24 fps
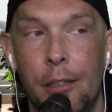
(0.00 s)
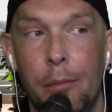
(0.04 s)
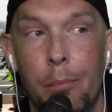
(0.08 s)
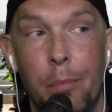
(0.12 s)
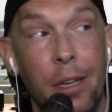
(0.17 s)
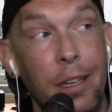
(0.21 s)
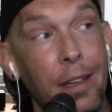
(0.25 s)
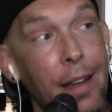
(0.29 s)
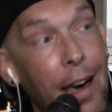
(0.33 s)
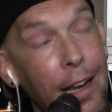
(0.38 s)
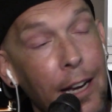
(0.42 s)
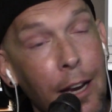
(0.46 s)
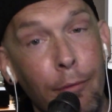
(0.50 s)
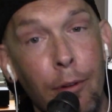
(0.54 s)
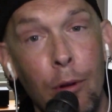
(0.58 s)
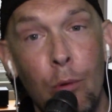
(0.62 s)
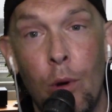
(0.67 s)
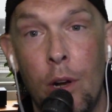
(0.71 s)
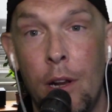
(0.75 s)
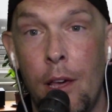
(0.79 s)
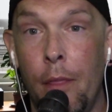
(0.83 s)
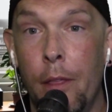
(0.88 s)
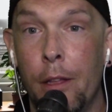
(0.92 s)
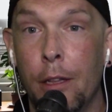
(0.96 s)
But not
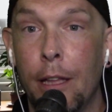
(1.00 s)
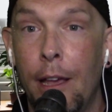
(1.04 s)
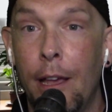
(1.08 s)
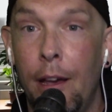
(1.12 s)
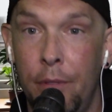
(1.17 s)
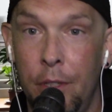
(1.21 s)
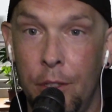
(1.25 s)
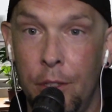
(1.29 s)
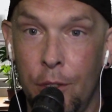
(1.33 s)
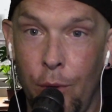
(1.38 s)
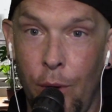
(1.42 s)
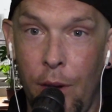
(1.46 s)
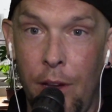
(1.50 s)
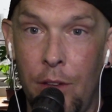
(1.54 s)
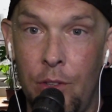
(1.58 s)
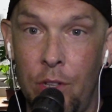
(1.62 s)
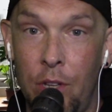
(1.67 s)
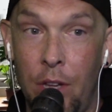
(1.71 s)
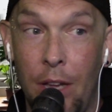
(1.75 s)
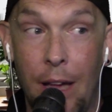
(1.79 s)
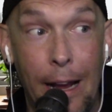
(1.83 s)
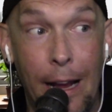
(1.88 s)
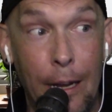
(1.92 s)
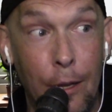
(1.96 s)
everyone on the left is
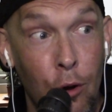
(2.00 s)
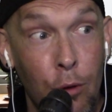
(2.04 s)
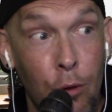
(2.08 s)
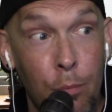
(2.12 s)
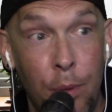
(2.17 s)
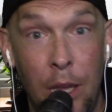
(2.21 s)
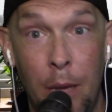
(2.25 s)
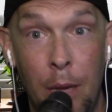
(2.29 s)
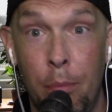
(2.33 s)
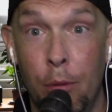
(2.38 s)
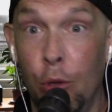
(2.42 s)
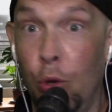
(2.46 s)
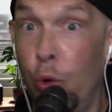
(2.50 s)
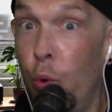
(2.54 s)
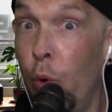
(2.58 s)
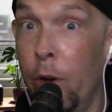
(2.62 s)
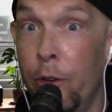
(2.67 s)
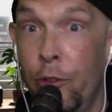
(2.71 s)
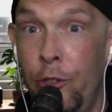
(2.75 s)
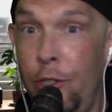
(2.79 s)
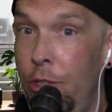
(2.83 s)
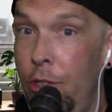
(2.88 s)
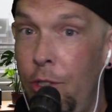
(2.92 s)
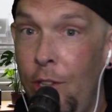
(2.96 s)
crazy. I know people who
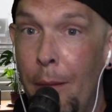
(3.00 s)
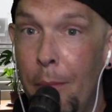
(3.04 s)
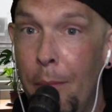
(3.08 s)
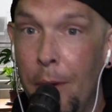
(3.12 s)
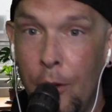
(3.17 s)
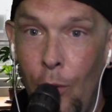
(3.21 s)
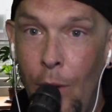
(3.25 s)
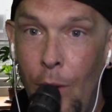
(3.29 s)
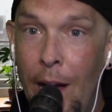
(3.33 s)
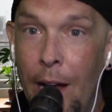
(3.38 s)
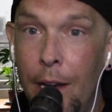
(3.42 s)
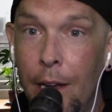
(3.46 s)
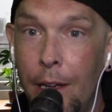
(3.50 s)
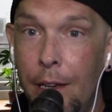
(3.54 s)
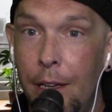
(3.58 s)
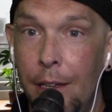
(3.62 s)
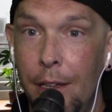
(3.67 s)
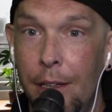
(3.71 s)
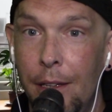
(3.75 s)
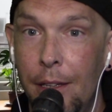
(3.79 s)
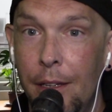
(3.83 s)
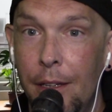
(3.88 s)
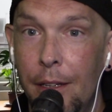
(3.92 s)
are just democratic.